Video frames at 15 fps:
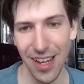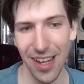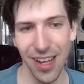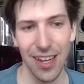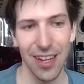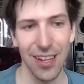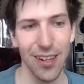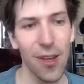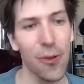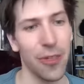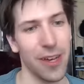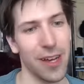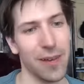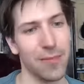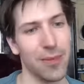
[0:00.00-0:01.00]

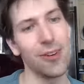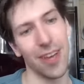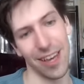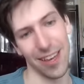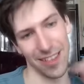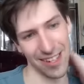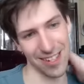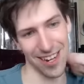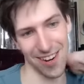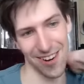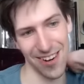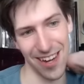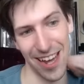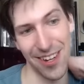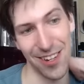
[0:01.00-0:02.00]
Loatheb. Okay, this card
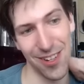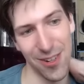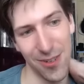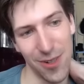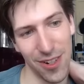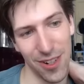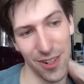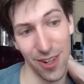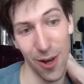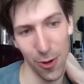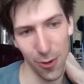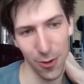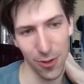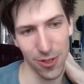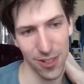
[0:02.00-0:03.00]
I do
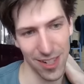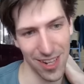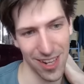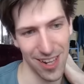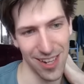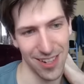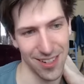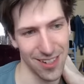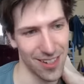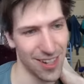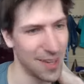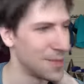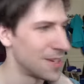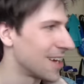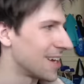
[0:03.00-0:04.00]
loathe to hate. I
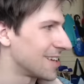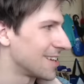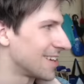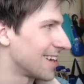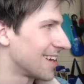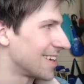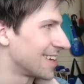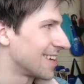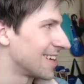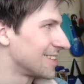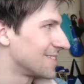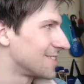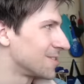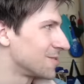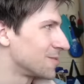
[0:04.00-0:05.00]
mean, I
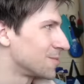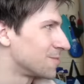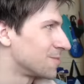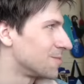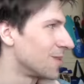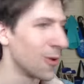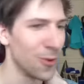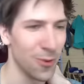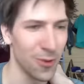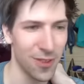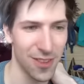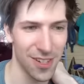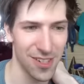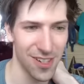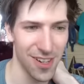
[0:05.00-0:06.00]
do loathe
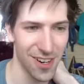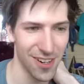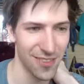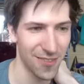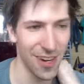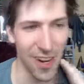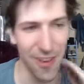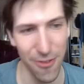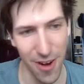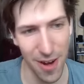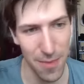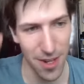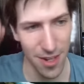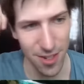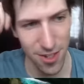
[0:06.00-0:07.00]
this card. Whatever I
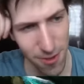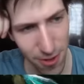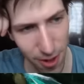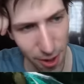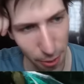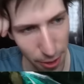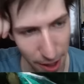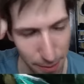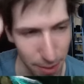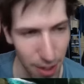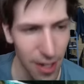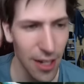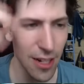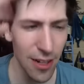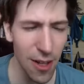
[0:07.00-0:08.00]
mean, screw Loatheb.
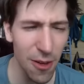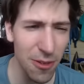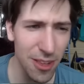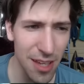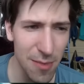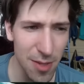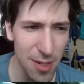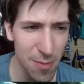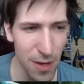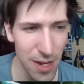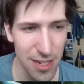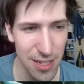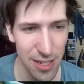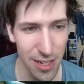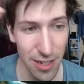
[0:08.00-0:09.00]
Loatheb is
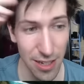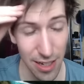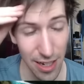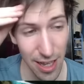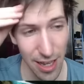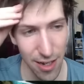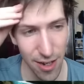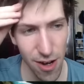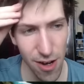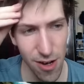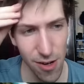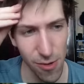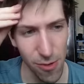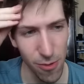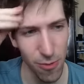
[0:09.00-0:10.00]
basically like,
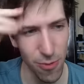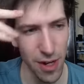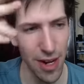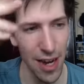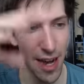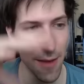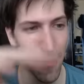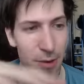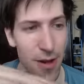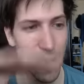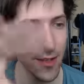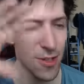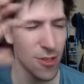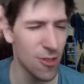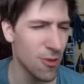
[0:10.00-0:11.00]
oh, well, I played
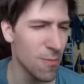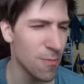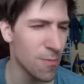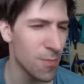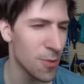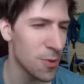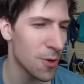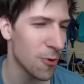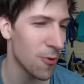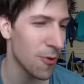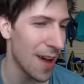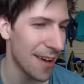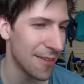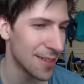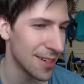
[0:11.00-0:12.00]
super
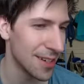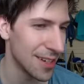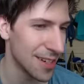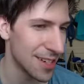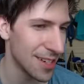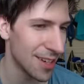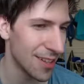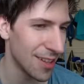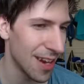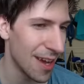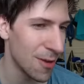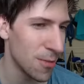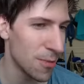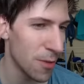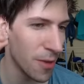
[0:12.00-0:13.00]
craftily so that I
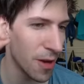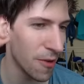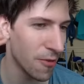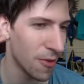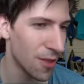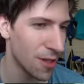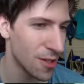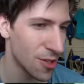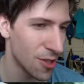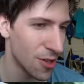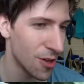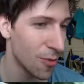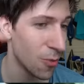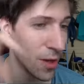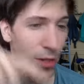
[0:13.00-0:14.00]
would prepare for this
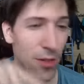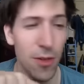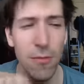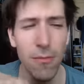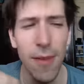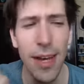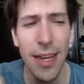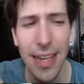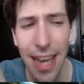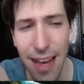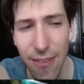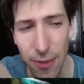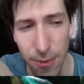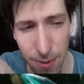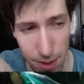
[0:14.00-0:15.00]
turn where you might have
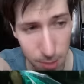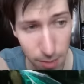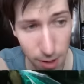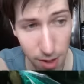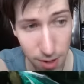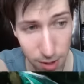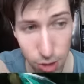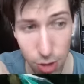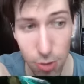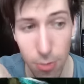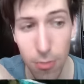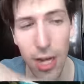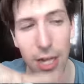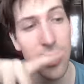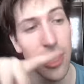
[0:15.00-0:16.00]
a response to
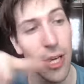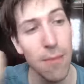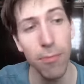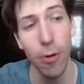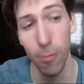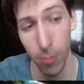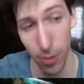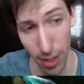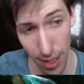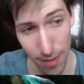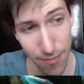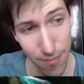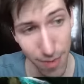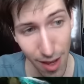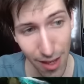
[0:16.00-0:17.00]
my tempo play.
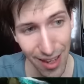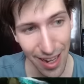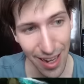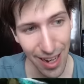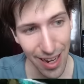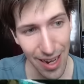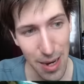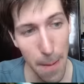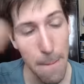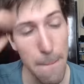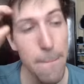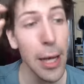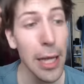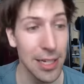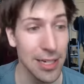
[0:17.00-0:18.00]

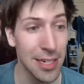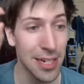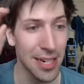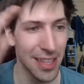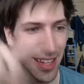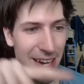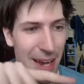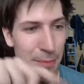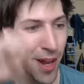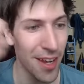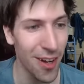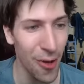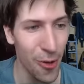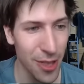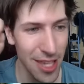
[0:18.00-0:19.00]
But then I play
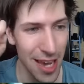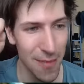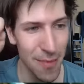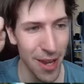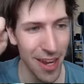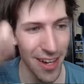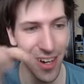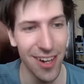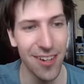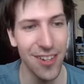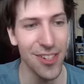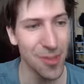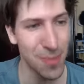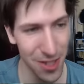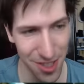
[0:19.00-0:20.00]
Loatheb, and all your
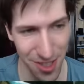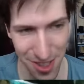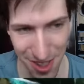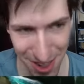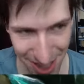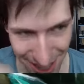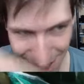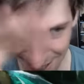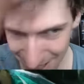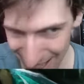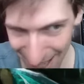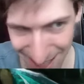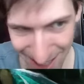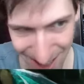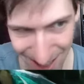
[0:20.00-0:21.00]
spells are useless. You
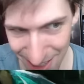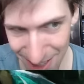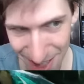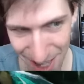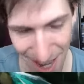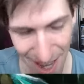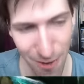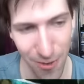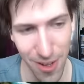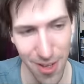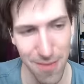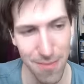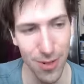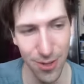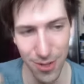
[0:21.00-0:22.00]
can't do your Shadow
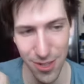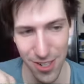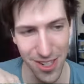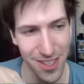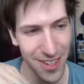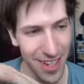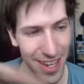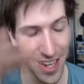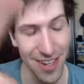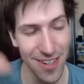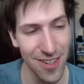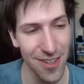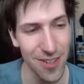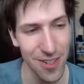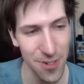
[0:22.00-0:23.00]
Flame bullshit. You can't do
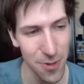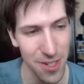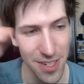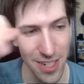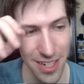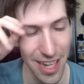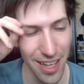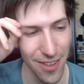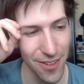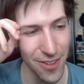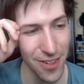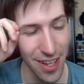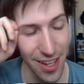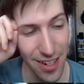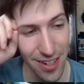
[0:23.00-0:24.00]
your Twisting Nether. You
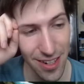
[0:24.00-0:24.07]
can't